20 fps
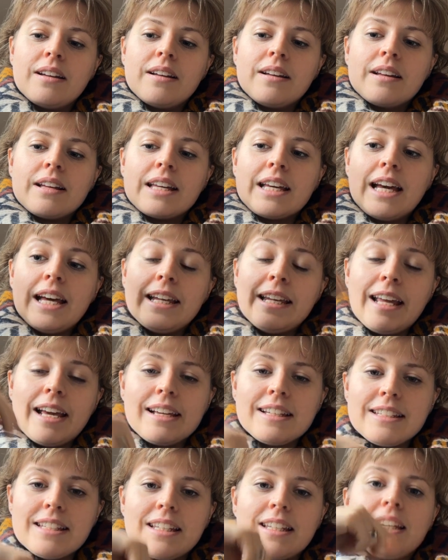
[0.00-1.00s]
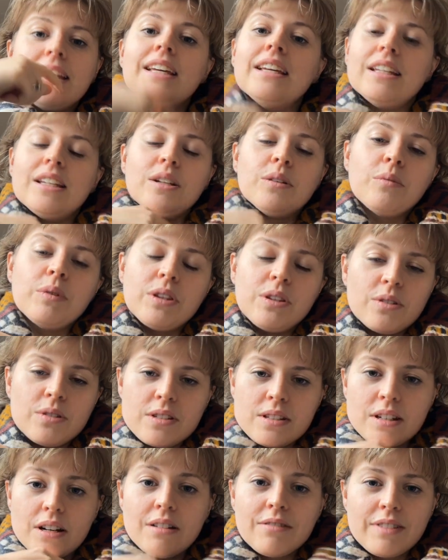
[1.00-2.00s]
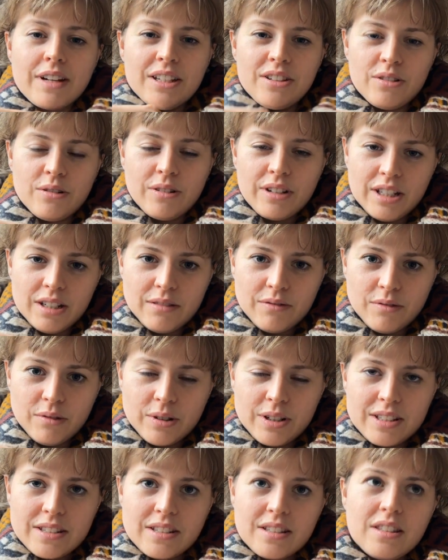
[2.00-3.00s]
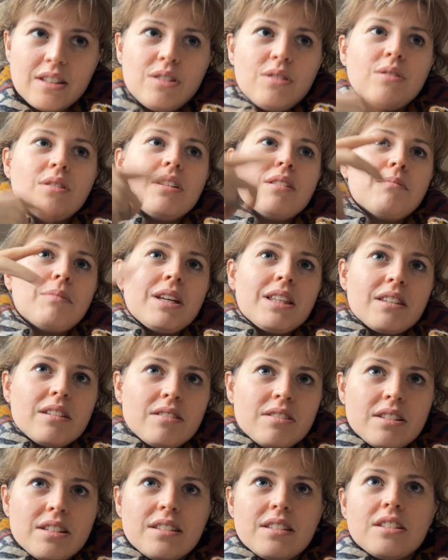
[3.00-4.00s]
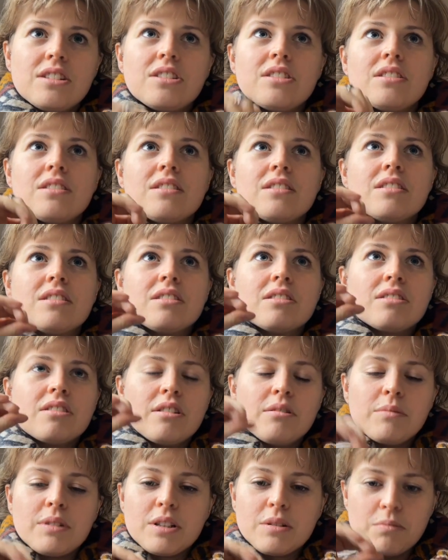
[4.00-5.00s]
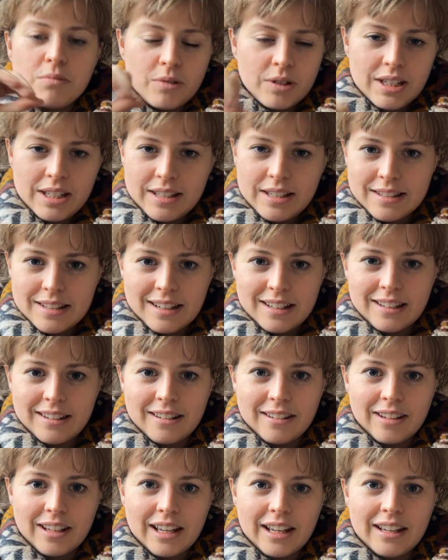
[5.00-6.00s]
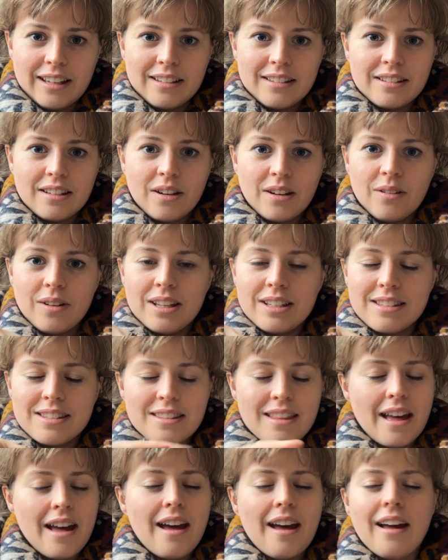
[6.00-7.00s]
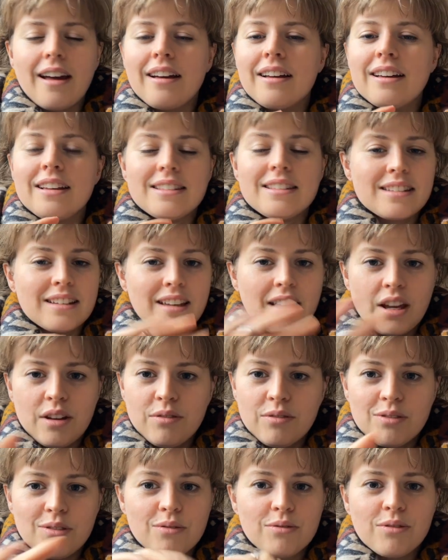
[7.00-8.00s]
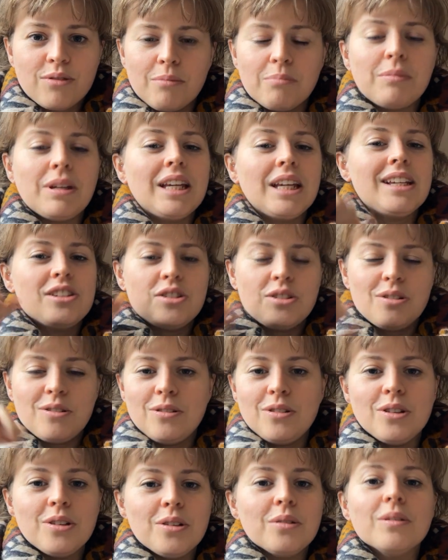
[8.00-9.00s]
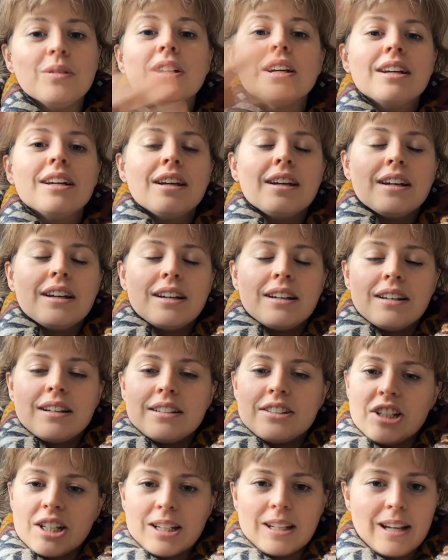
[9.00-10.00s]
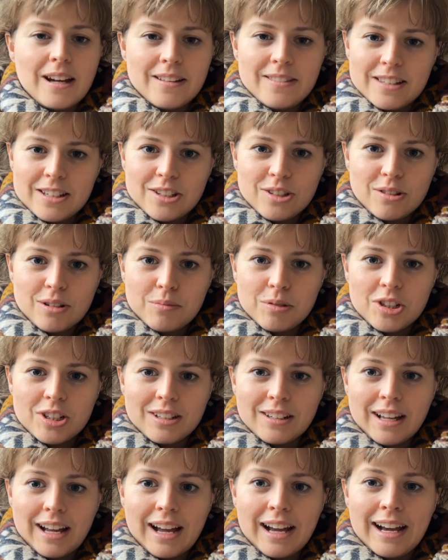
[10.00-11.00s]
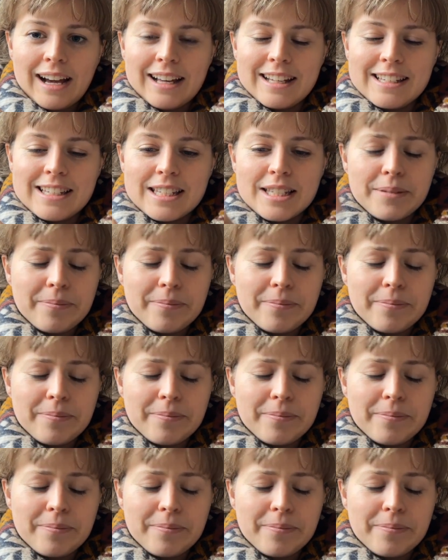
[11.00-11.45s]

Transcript: connecting in with yourself and your inner voice so that you can make those decisions so much more easily. Okay, so it's there, it's a gift from me to you. Check it out in the description. And